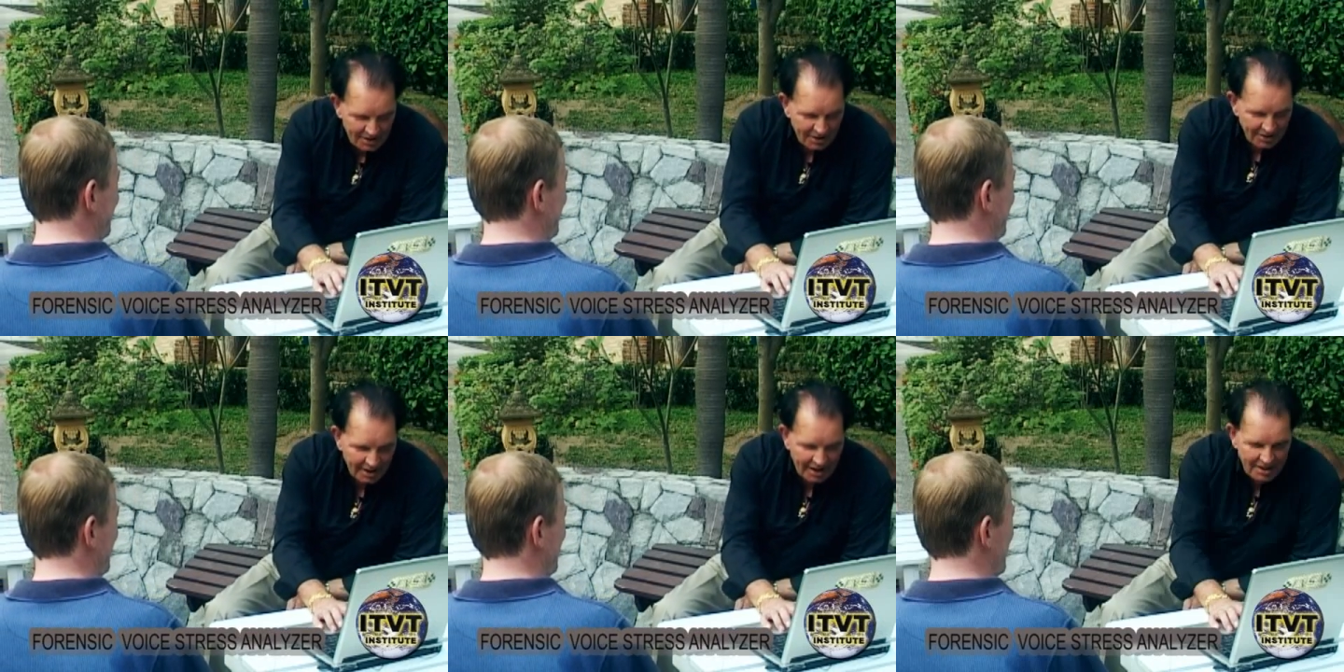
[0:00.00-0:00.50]

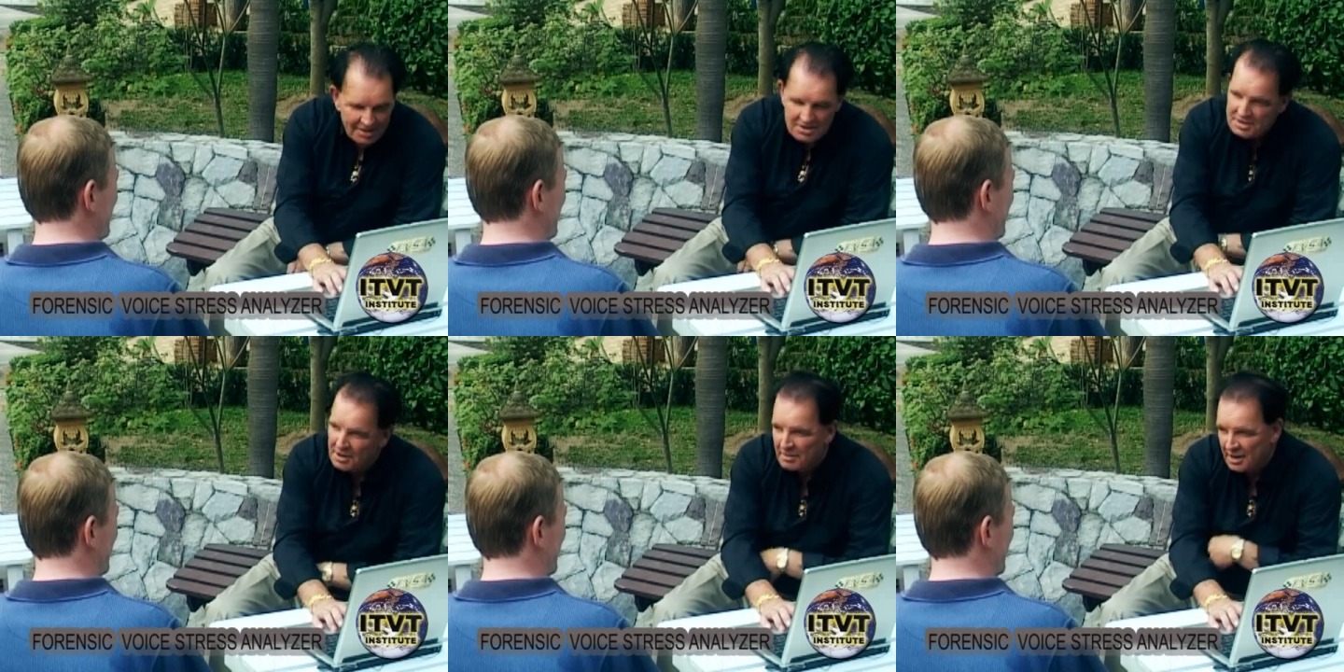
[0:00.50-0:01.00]
Okay,
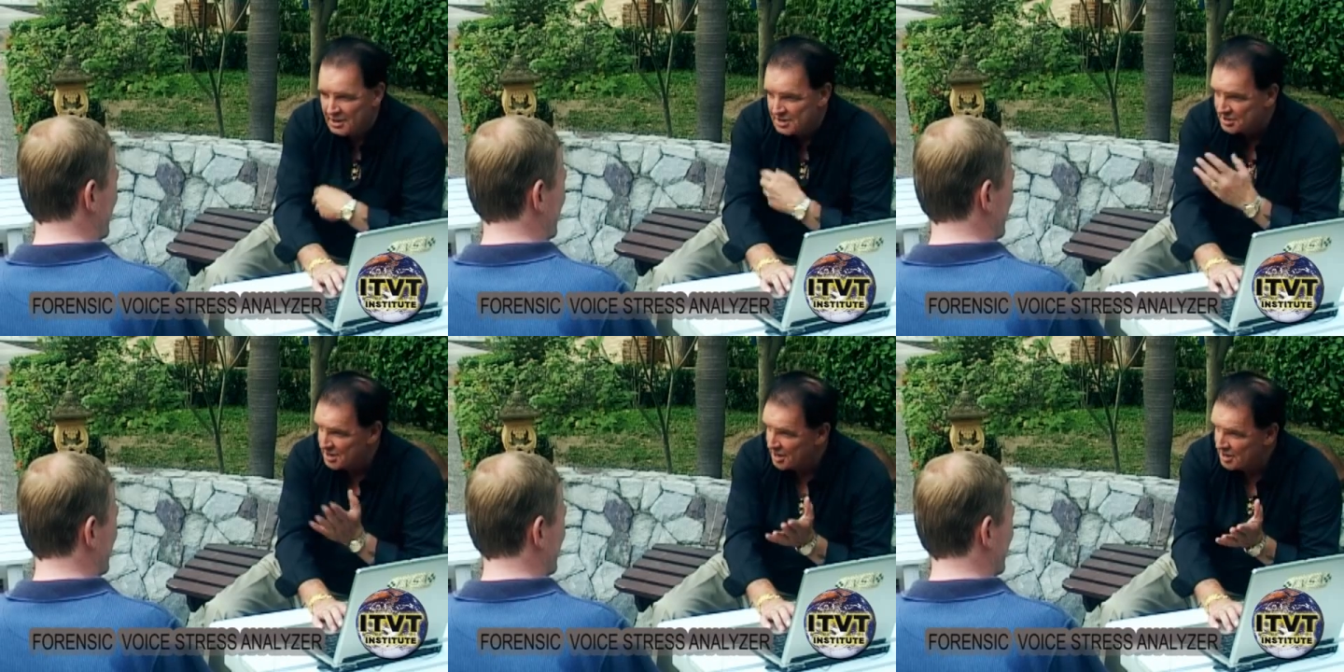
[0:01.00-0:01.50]
this time I'll get
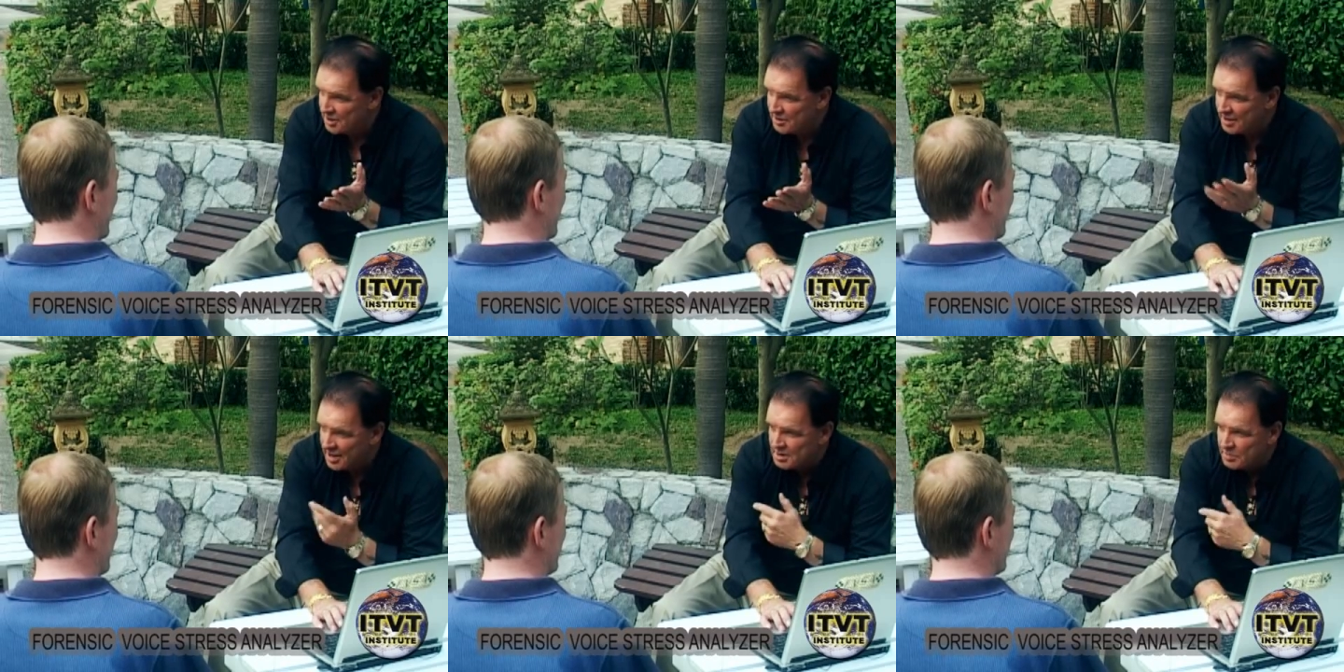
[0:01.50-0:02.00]
you to say no
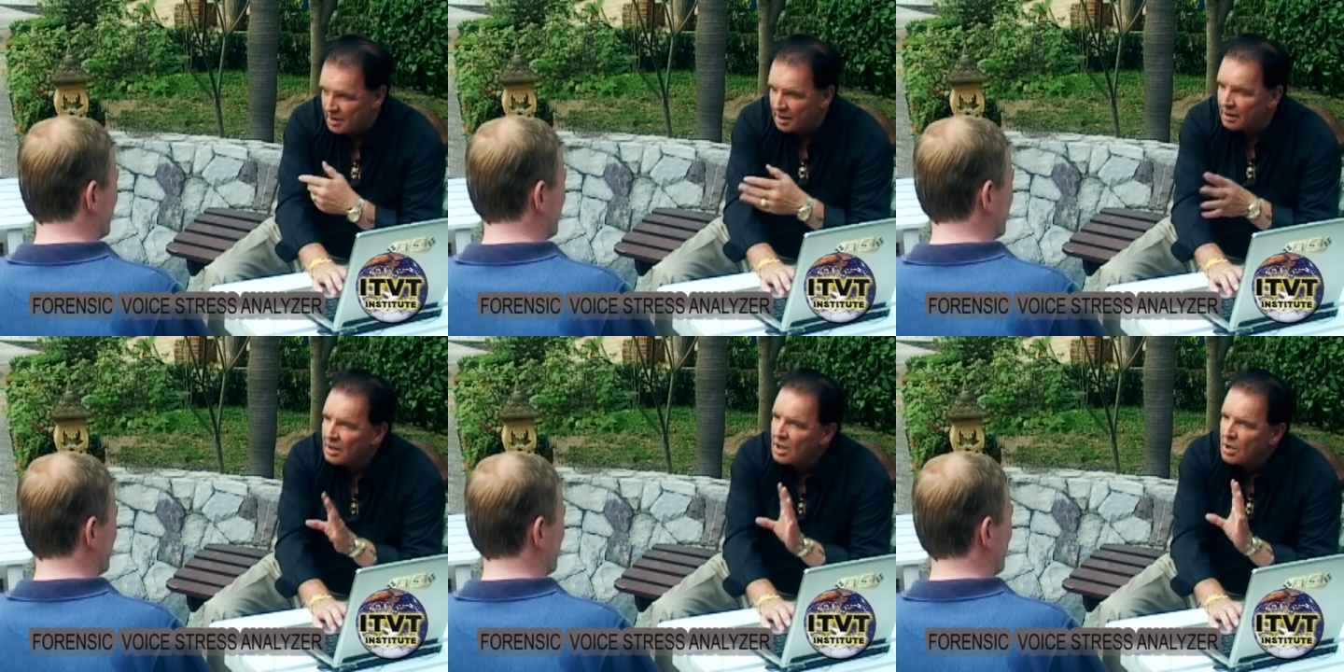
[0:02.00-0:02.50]
to that as
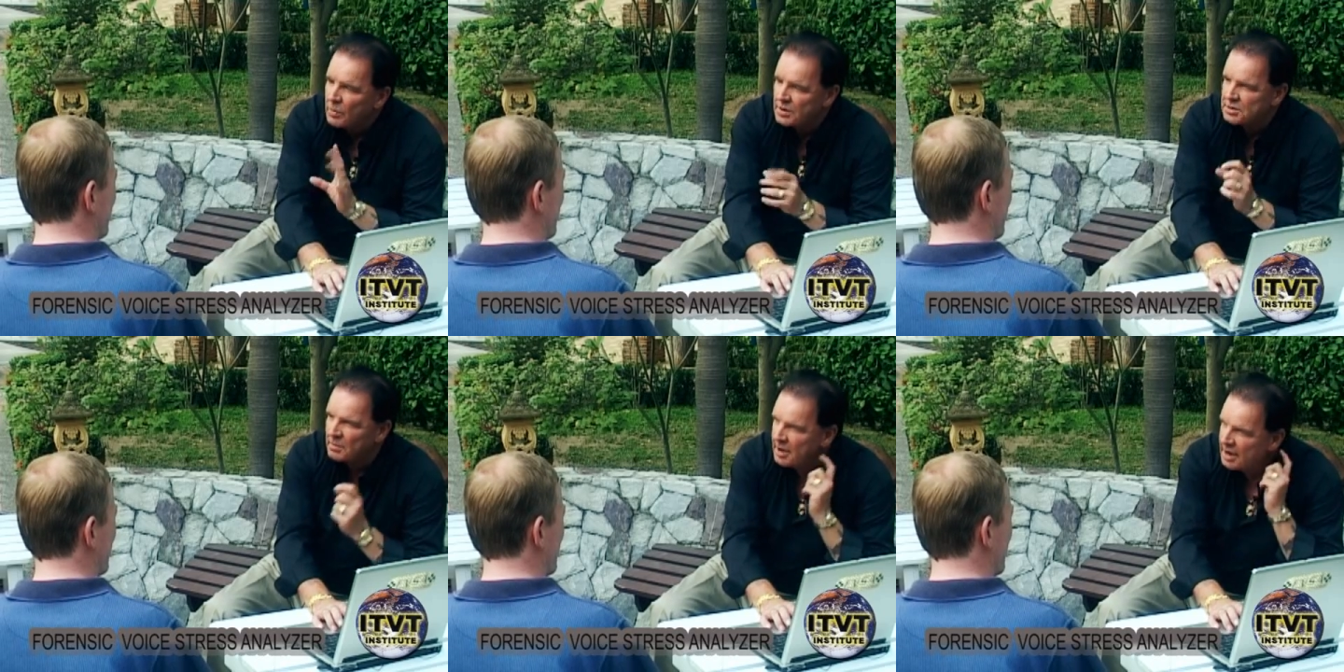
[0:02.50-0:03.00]
well,
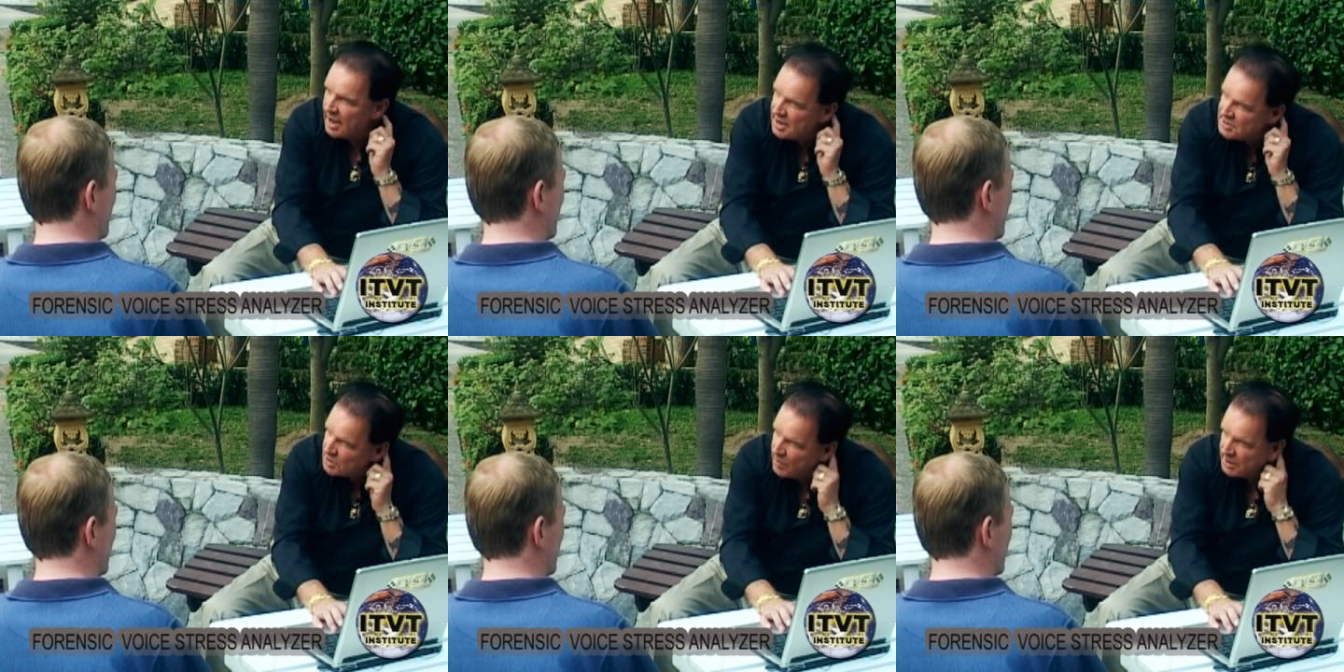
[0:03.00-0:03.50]
which I might
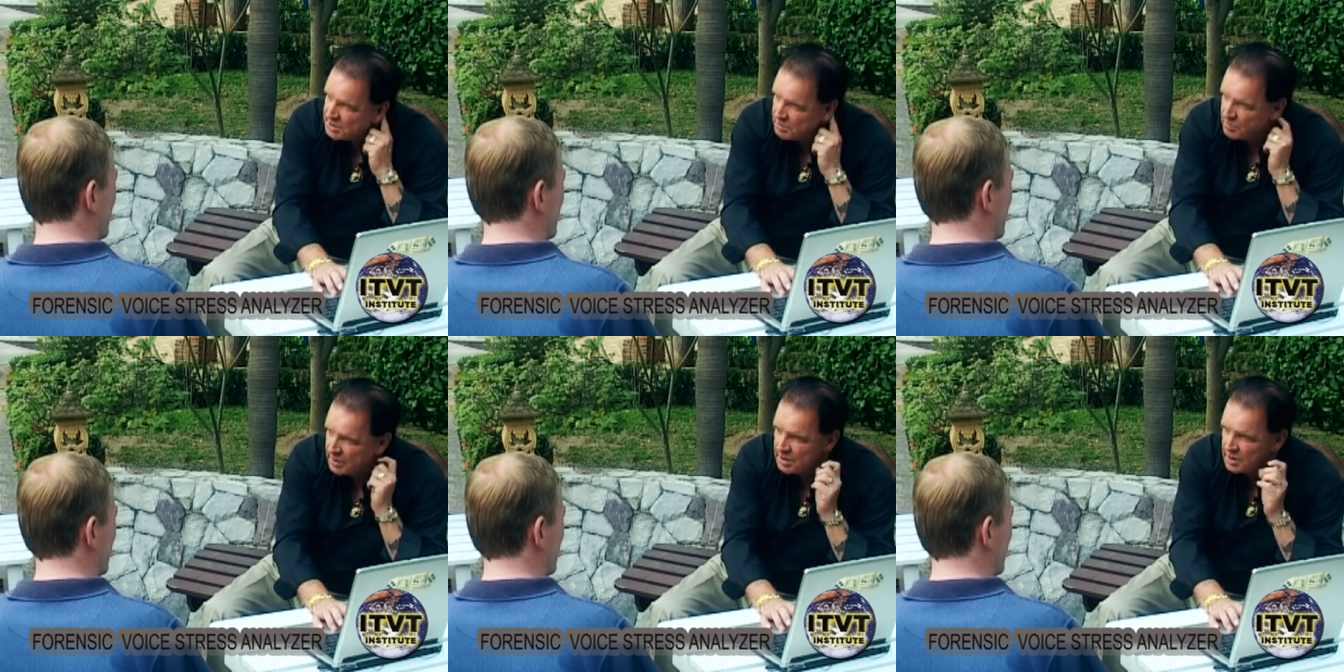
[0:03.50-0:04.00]
add is a question we